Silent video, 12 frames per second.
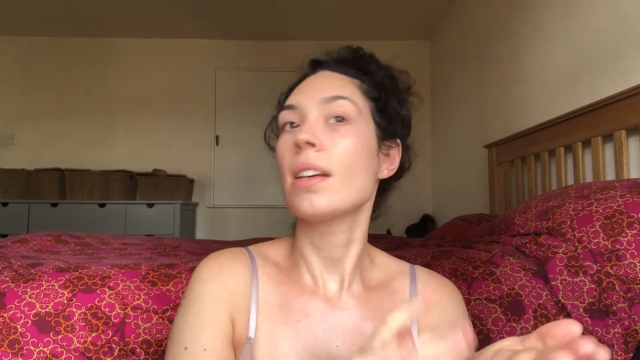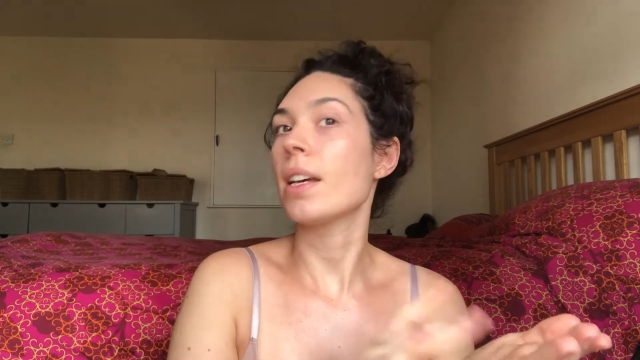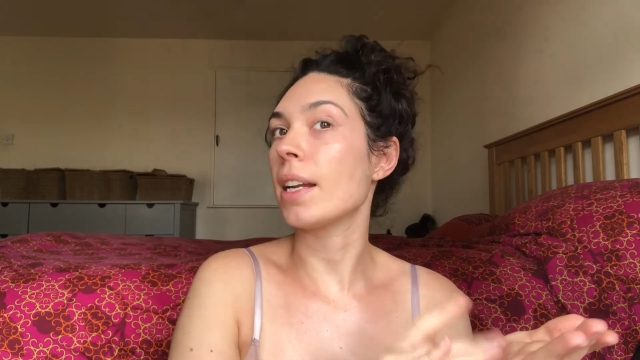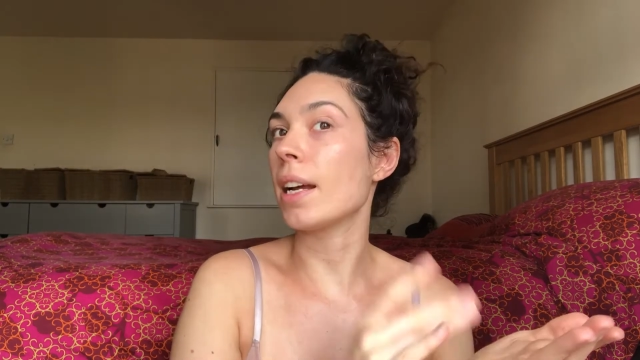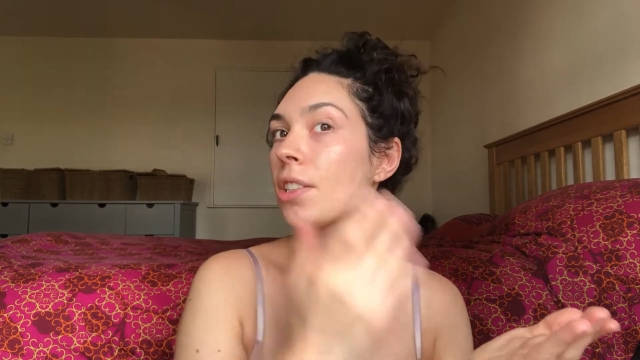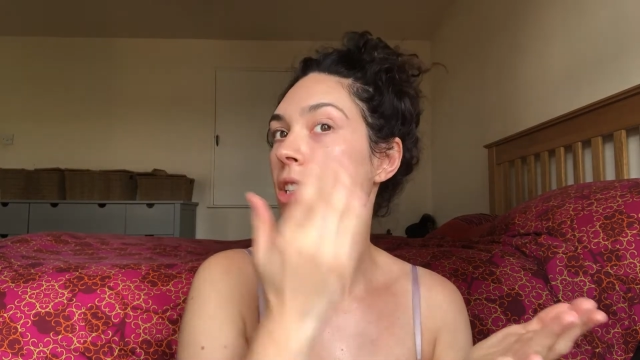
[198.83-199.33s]

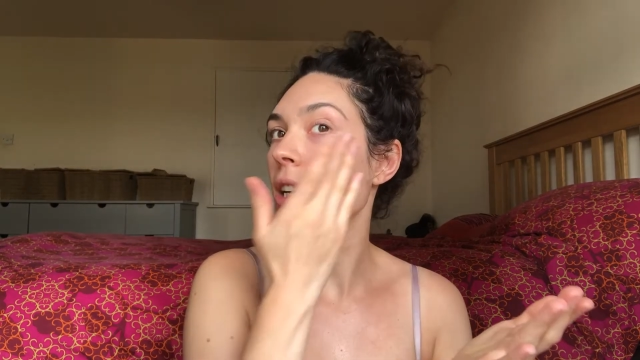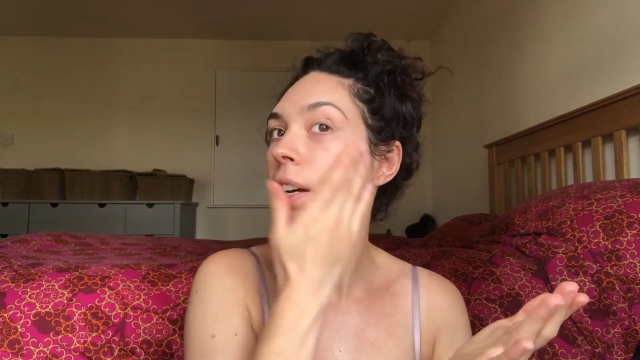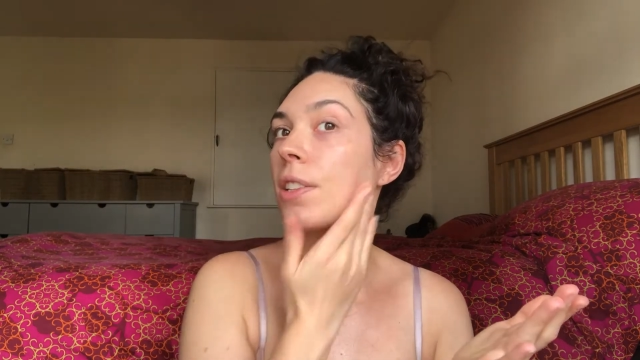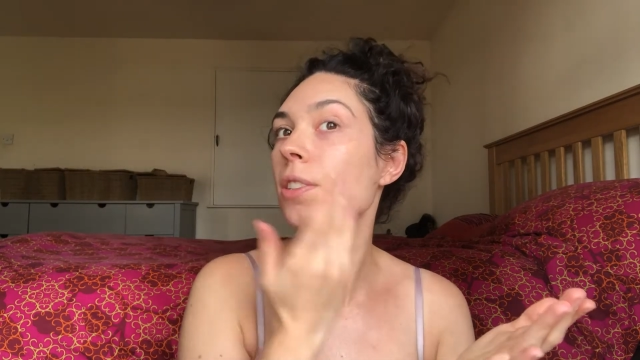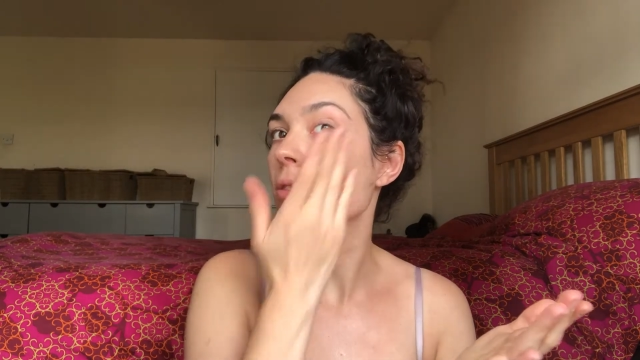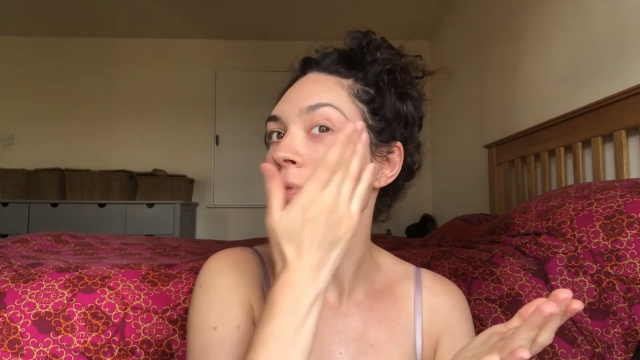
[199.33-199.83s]
And it actually
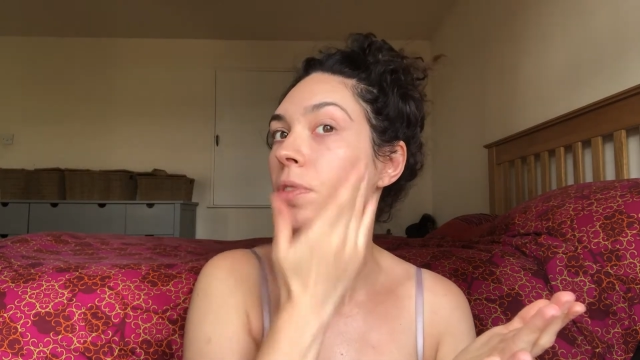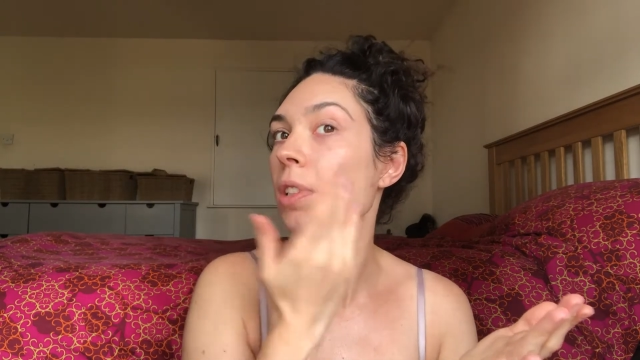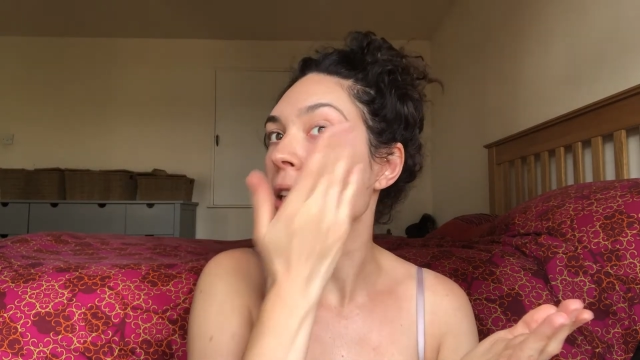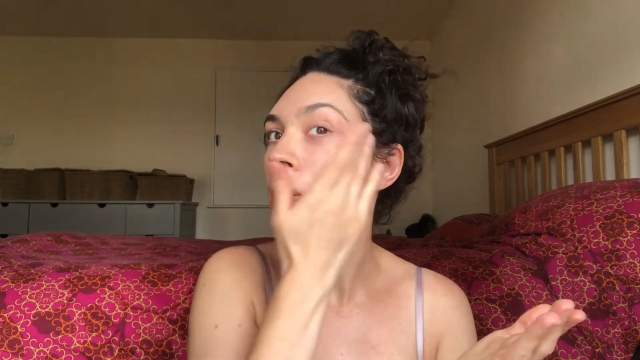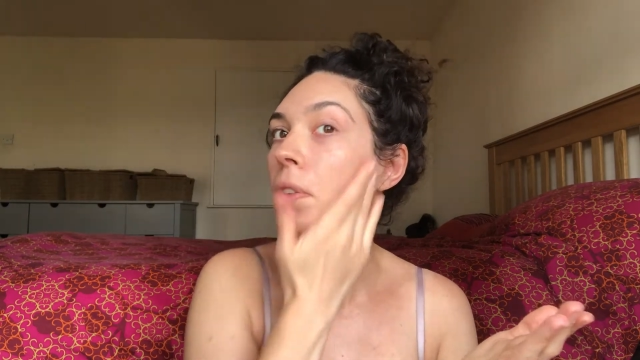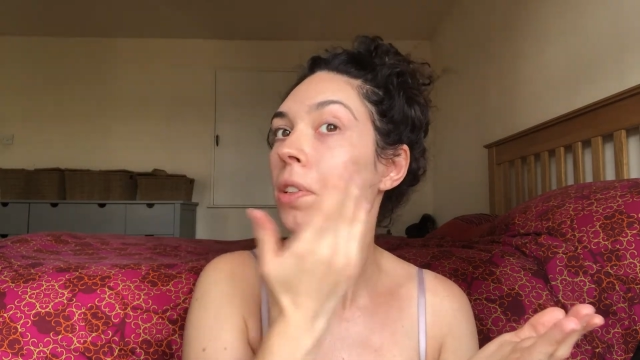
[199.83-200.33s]
lasts a
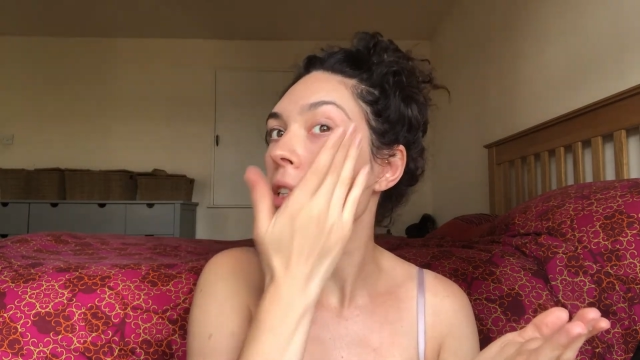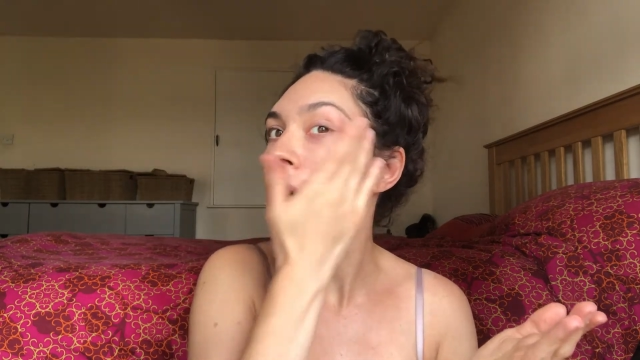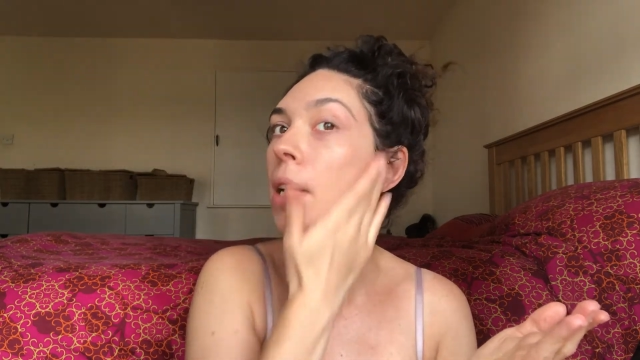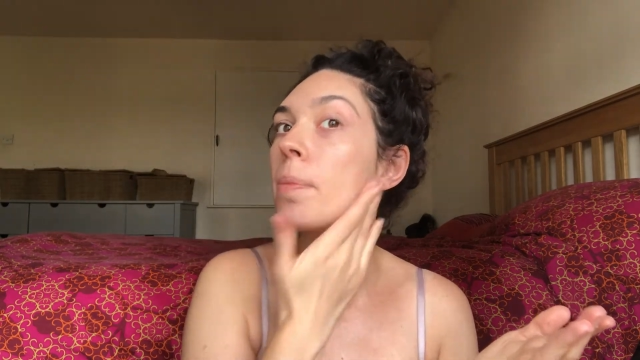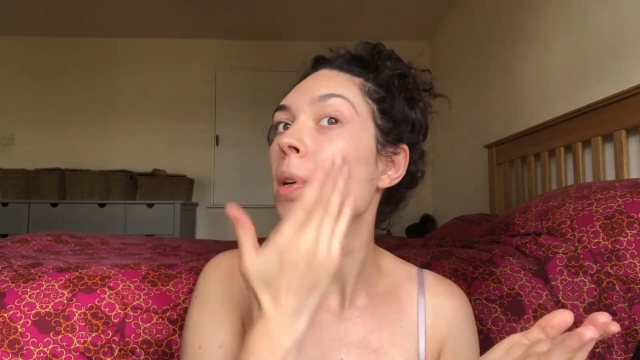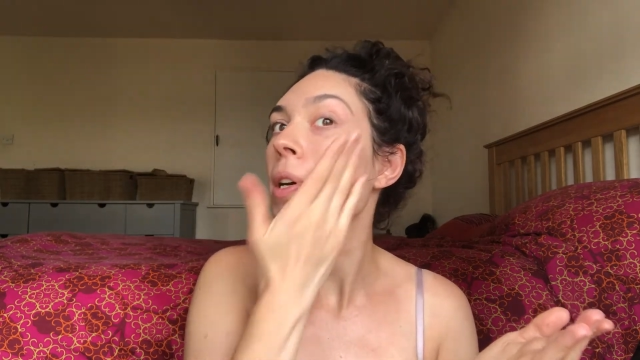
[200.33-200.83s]
really long
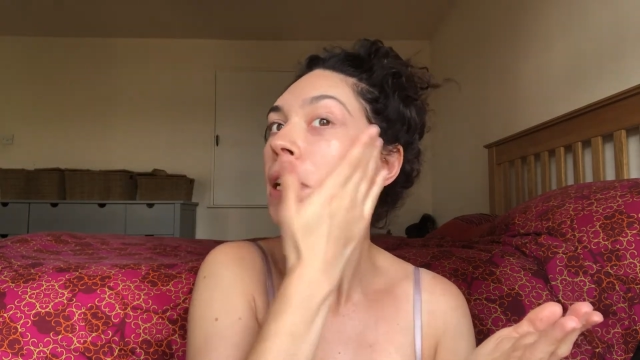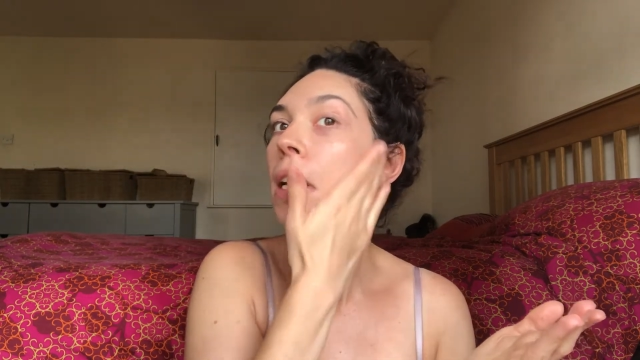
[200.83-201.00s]
time.